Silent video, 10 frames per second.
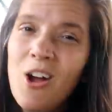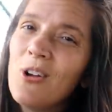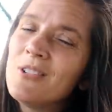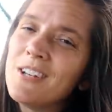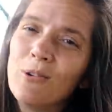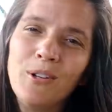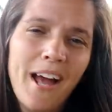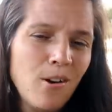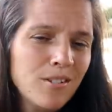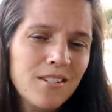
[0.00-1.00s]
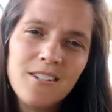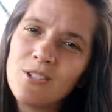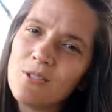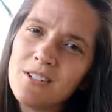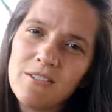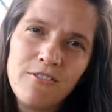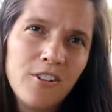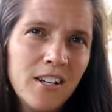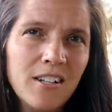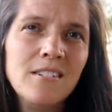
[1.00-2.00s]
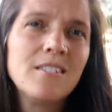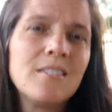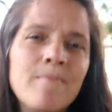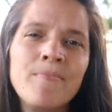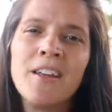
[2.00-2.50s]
Go see our old houses. Go see friends.